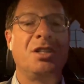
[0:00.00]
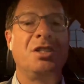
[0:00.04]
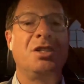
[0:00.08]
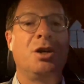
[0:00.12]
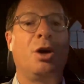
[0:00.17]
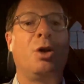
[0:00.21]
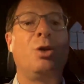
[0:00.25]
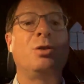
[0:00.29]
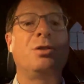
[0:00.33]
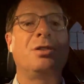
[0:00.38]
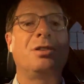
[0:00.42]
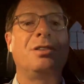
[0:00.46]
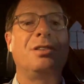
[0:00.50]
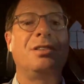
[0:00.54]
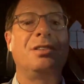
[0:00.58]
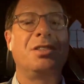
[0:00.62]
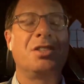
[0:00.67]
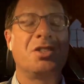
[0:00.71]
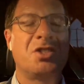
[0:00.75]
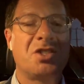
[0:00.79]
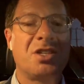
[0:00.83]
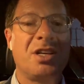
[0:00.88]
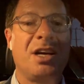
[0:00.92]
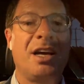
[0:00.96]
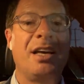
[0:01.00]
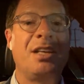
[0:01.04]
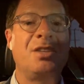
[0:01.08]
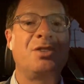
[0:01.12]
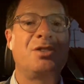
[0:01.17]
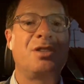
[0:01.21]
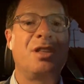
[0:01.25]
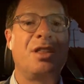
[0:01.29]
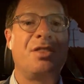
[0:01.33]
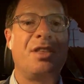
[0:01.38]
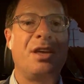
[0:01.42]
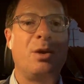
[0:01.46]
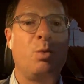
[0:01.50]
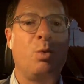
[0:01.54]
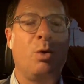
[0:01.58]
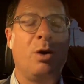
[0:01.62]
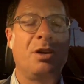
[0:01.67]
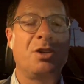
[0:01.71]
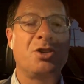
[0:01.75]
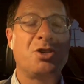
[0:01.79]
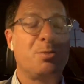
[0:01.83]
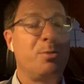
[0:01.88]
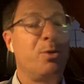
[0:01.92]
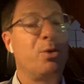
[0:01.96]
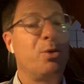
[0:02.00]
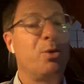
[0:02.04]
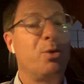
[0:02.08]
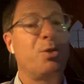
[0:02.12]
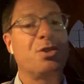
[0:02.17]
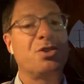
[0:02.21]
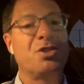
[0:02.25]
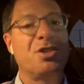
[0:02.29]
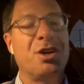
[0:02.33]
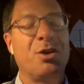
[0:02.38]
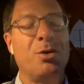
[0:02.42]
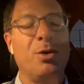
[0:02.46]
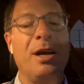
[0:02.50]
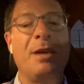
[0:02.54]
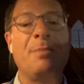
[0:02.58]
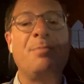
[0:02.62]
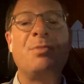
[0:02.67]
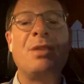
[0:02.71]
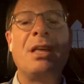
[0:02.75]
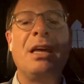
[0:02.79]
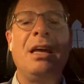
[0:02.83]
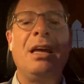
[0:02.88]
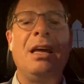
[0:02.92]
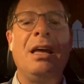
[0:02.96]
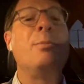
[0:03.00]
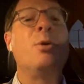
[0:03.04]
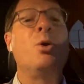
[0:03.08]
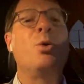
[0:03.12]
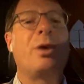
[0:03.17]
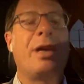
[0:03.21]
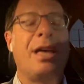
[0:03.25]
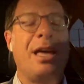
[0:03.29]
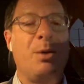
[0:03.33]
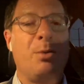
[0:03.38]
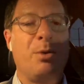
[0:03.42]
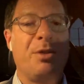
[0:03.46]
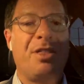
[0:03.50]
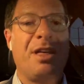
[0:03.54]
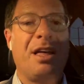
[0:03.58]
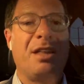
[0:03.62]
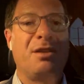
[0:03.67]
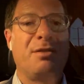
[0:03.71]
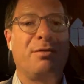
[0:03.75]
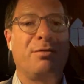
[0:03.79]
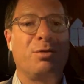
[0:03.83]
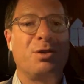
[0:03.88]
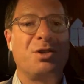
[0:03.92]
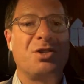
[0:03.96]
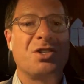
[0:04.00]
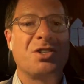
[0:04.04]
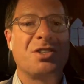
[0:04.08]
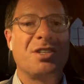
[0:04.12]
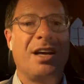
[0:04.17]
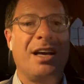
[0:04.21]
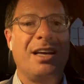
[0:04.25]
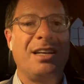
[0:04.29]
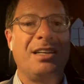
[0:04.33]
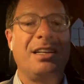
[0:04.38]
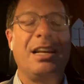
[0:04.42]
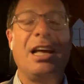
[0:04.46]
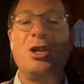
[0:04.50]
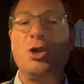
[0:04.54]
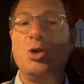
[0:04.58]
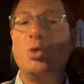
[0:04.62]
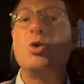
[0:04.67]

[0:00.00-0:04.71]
an adult decides that they want to smoke a cigarette, I'm okay with that in a free society.